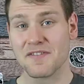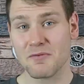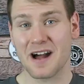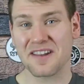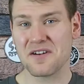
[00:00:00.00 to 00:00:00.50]
if you
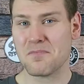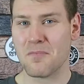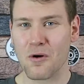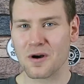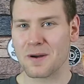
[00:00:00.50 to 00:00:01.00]
want to know
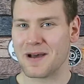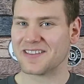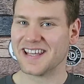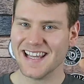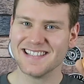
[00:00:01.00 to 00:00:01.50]
more about
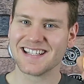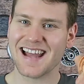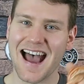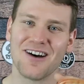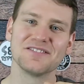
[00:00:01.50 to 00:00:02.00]
the ins
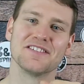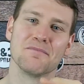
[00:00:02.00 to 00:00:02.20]
and outs